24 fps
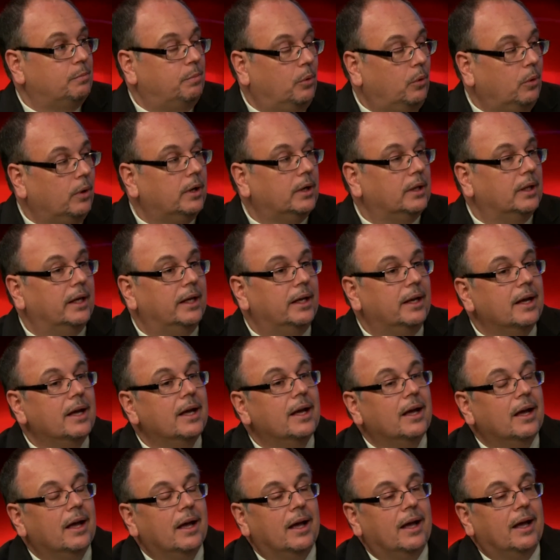Portland.
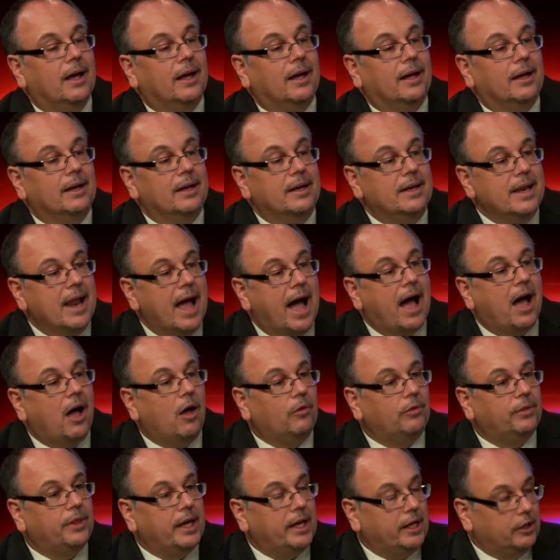Now
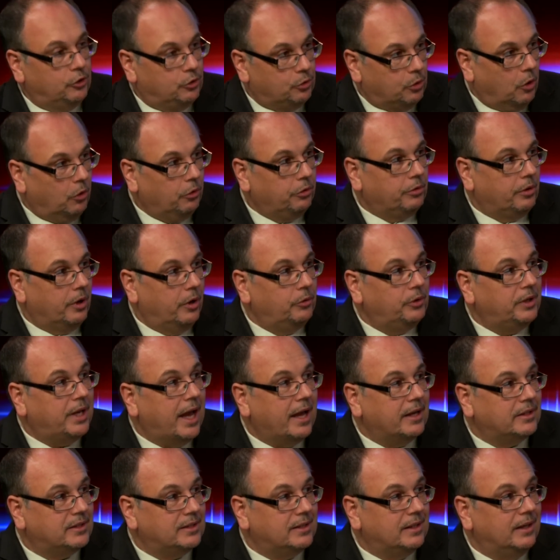they control their own
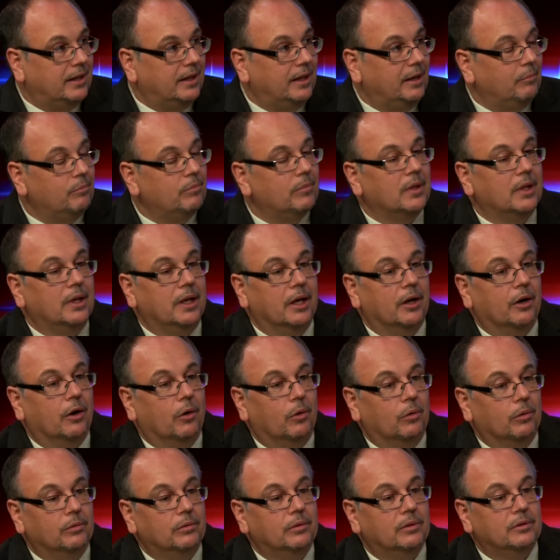destiny. You
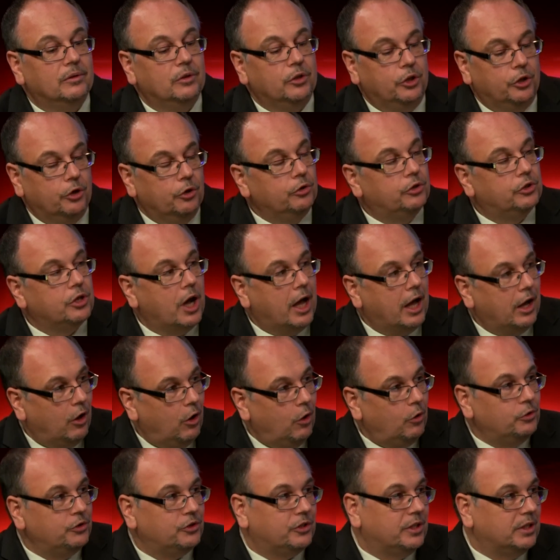know, Utah
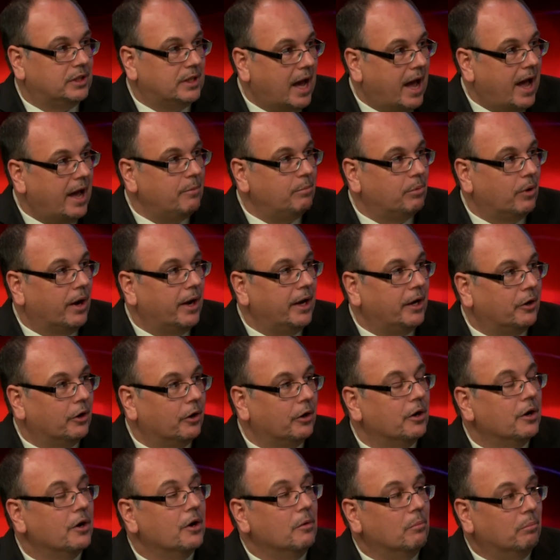owns the
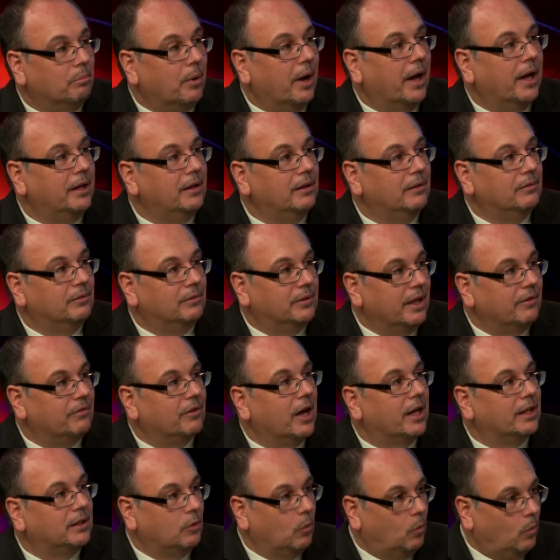tiebreaker, but they've
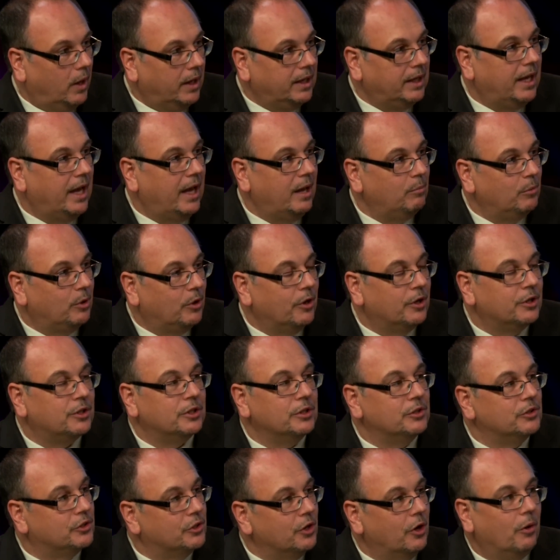got the one game
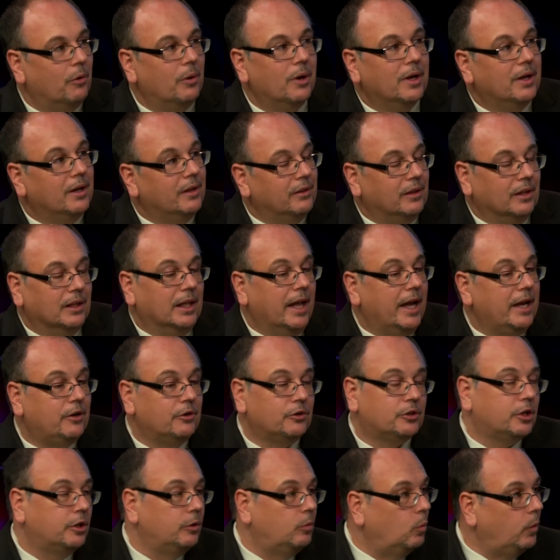cushion. So the
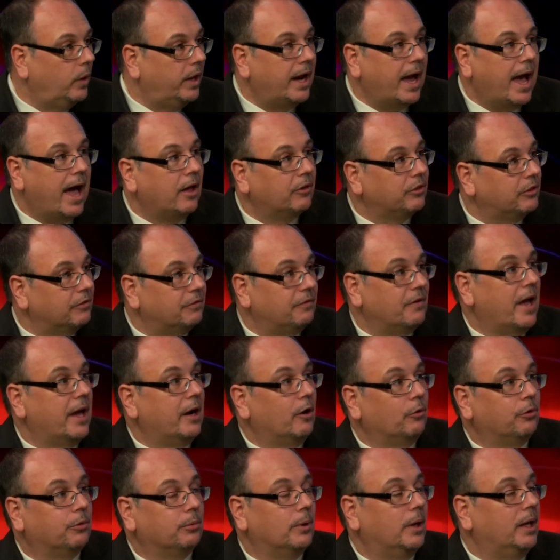Lakers can win out the
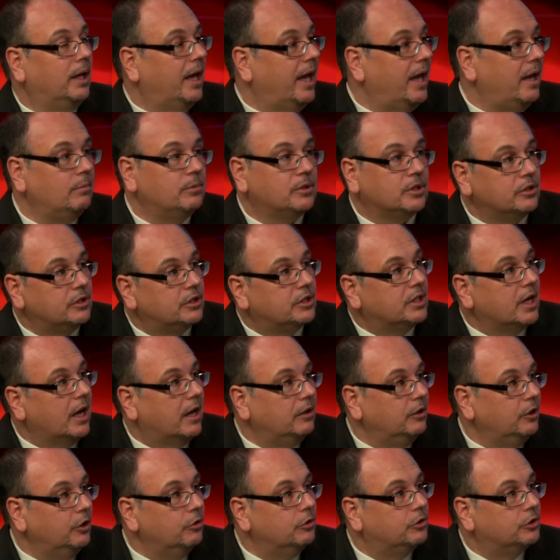final three games and
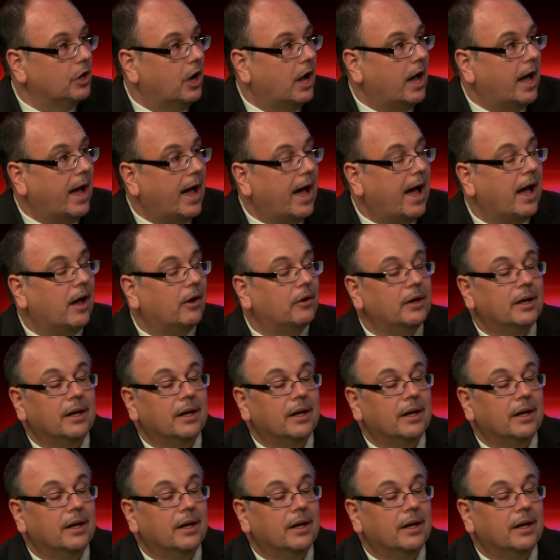shut Utah out.